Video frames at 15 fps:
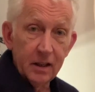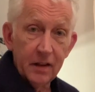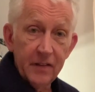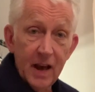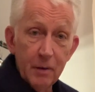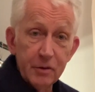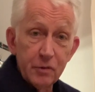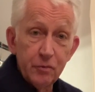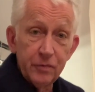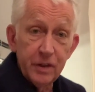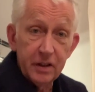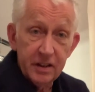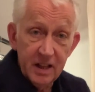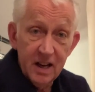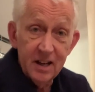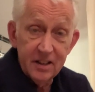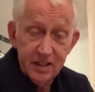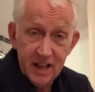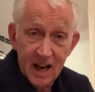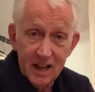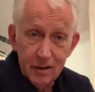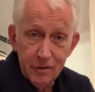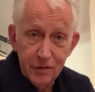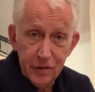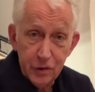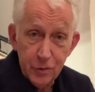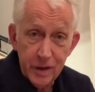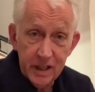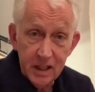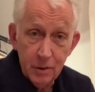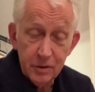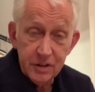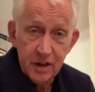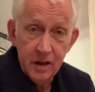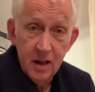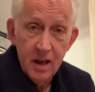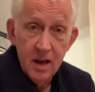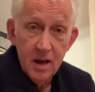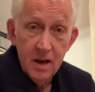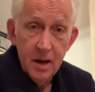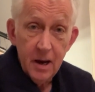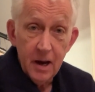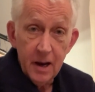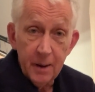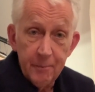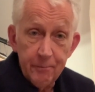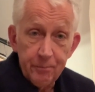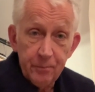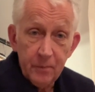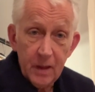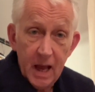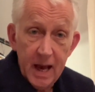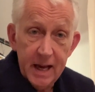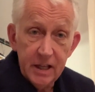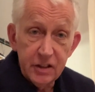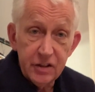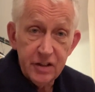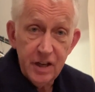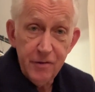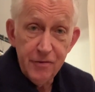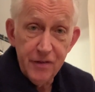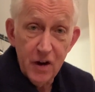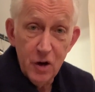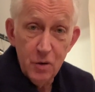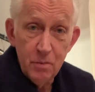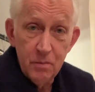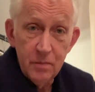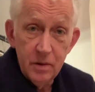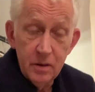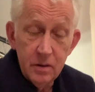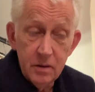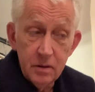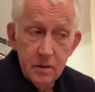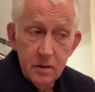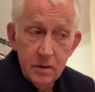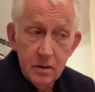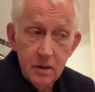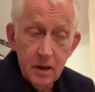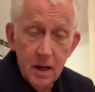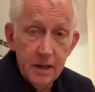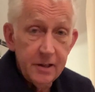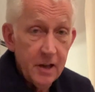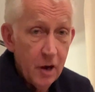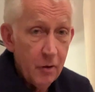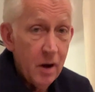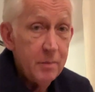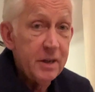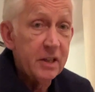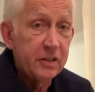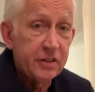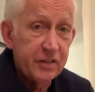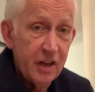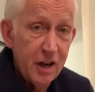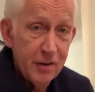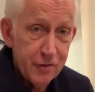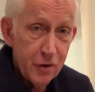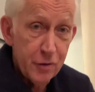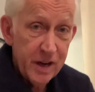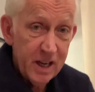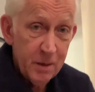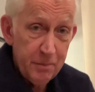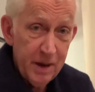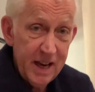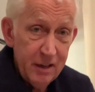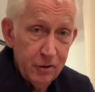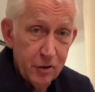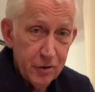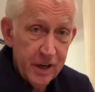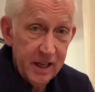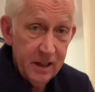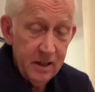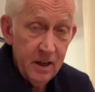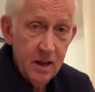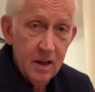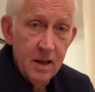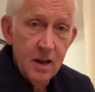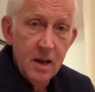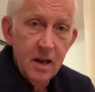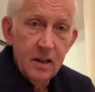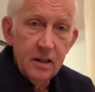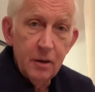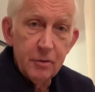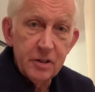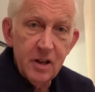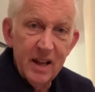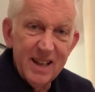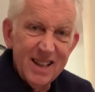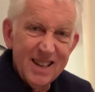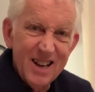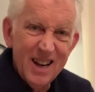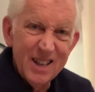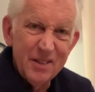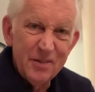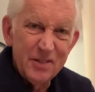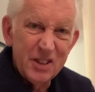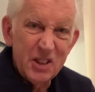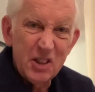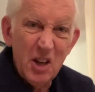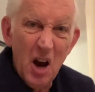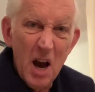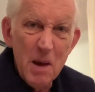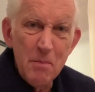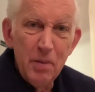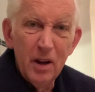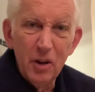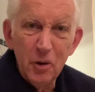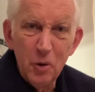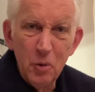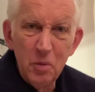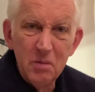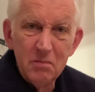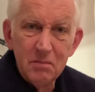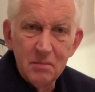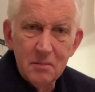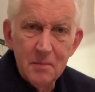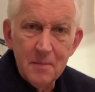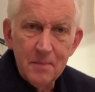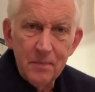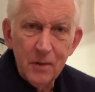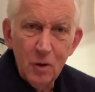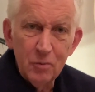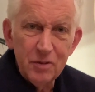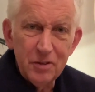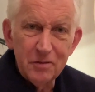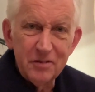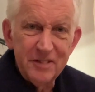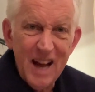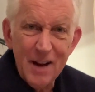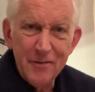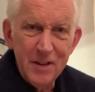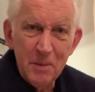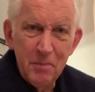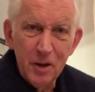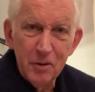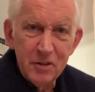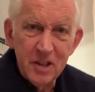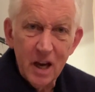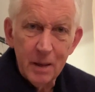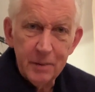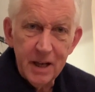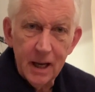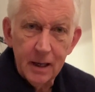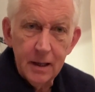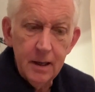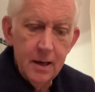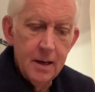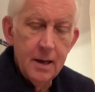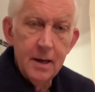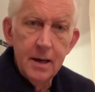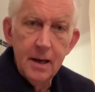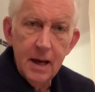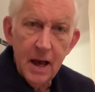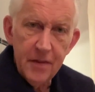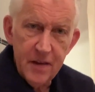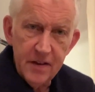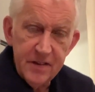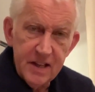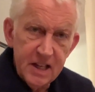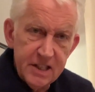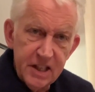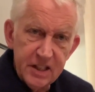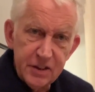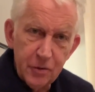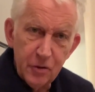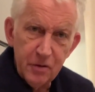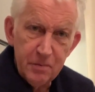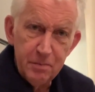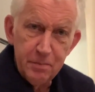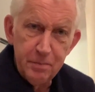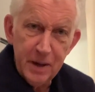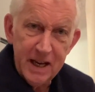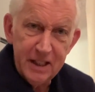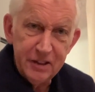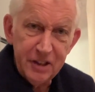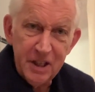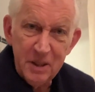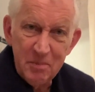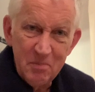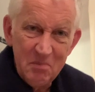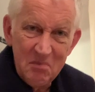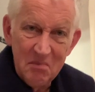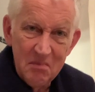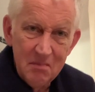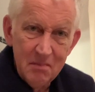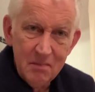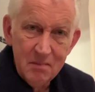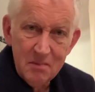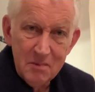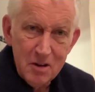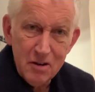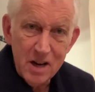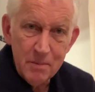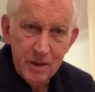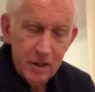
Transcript: and that was the third colour of three. There was a seafoam, a surf green, a pale green. There was like a kind of sky blue, sort of Daphne blue type colour. And then there's this sort of beigey, creamy,